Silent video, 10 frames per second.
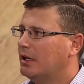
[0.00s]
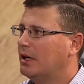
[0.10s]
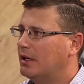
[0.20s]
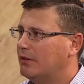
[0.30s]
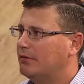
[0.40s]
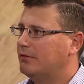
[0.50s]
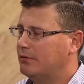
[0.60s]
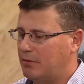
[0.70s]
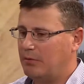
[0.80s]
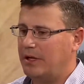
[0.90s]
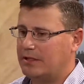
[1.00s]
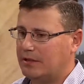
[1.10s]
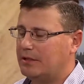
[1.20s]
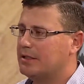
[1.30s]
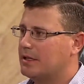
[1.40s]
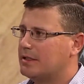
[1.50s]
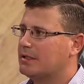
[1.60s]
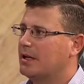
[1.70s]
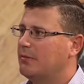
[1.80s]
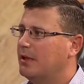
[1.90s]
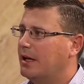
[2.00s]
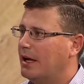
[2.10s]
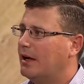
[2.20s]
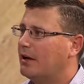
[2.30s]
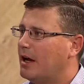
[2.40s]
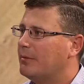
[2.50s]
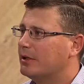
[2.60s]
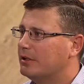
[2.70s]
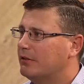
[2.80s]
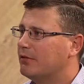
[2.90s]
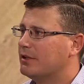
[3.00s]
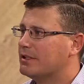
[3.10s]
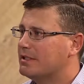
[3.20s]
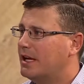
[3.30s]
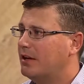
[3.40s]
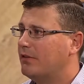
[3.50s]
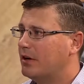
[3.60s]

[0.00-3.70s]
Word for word: kind of basically says the same thing. Economically, for the state of